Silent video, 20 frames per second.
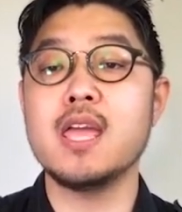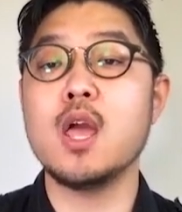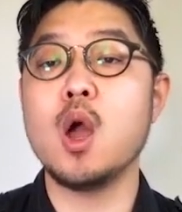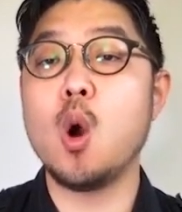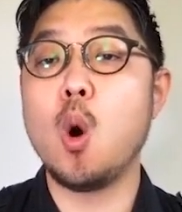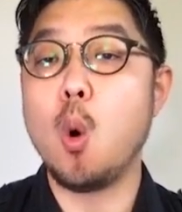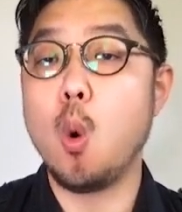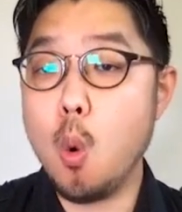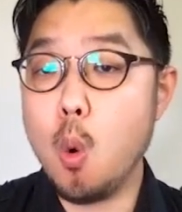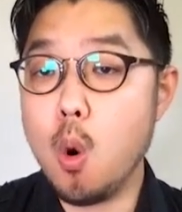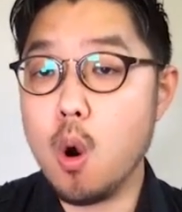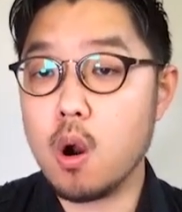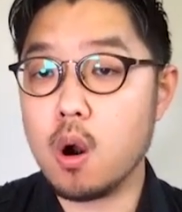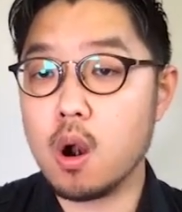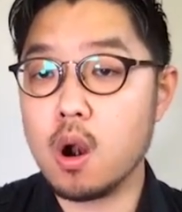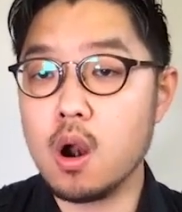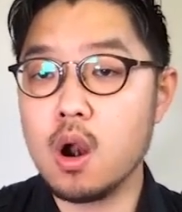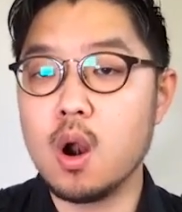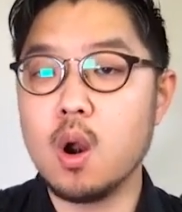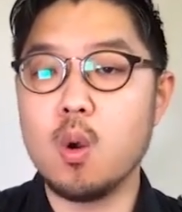A
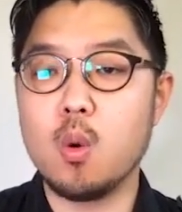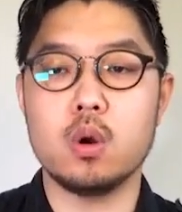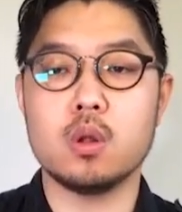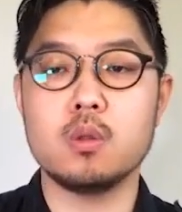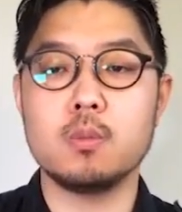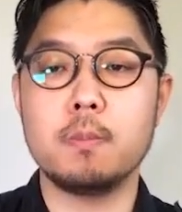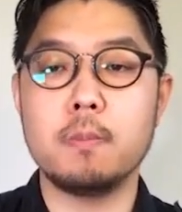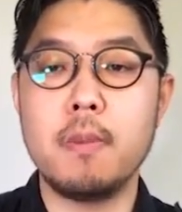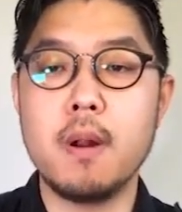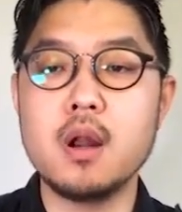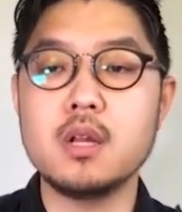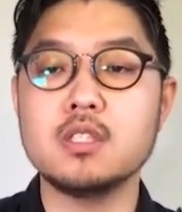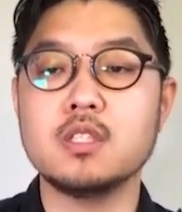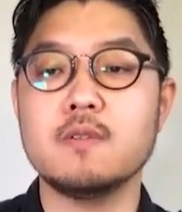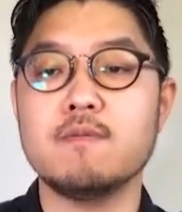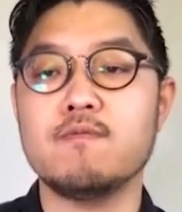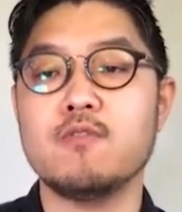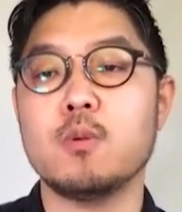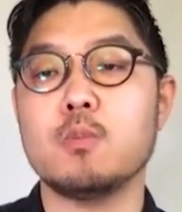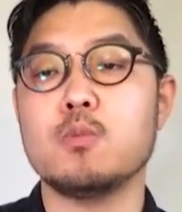or one
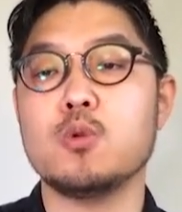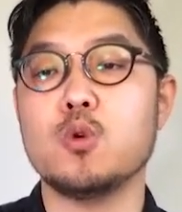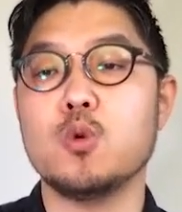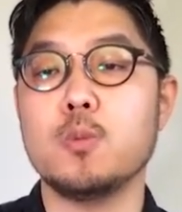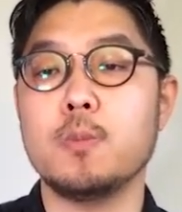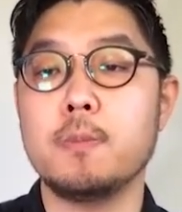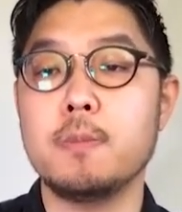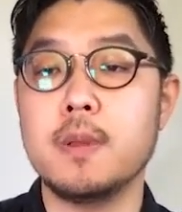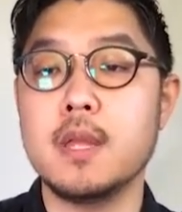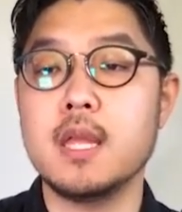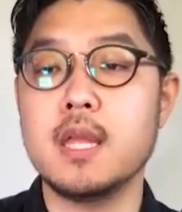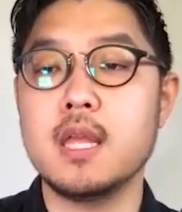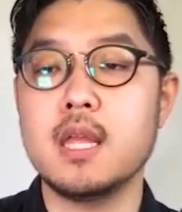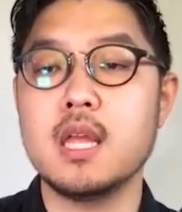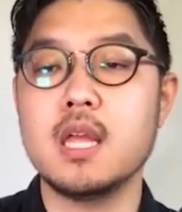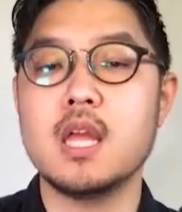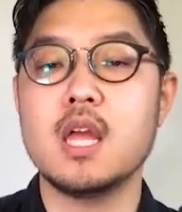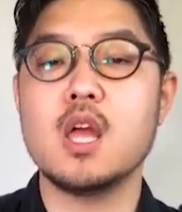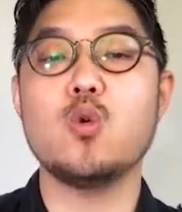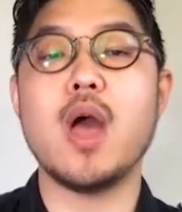person from Group
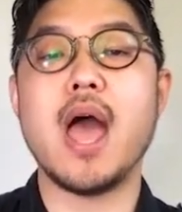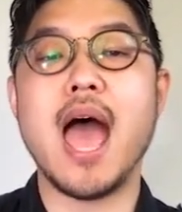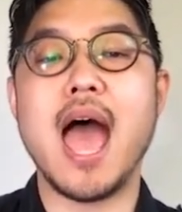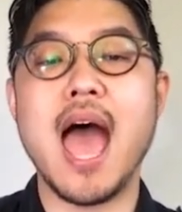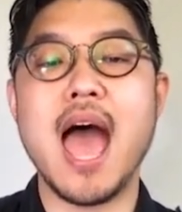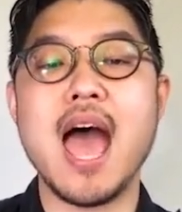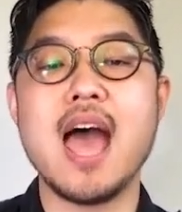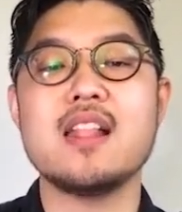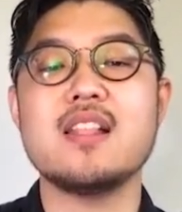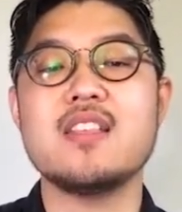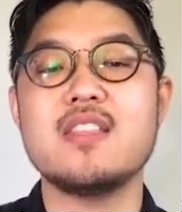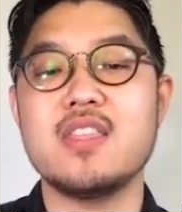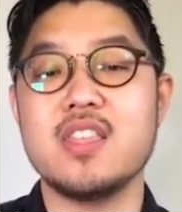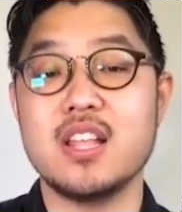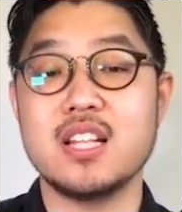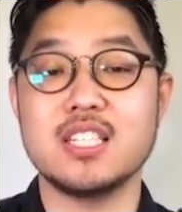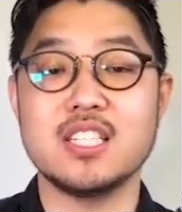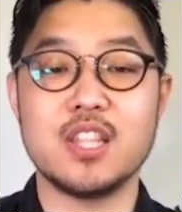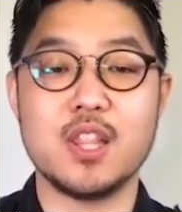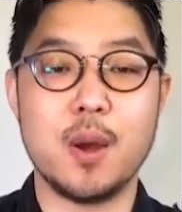B, you add
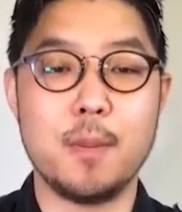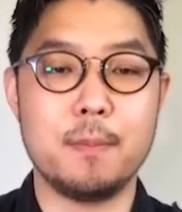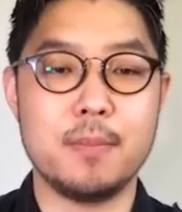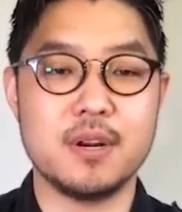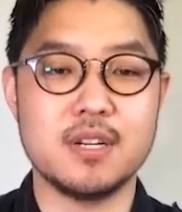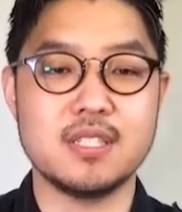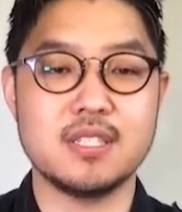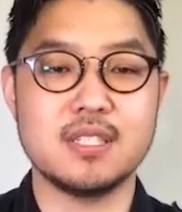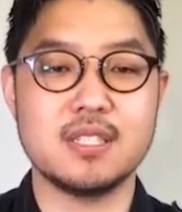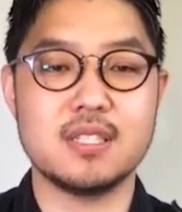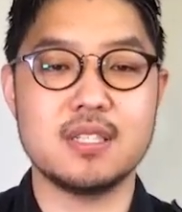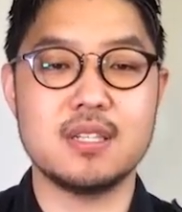these numbers.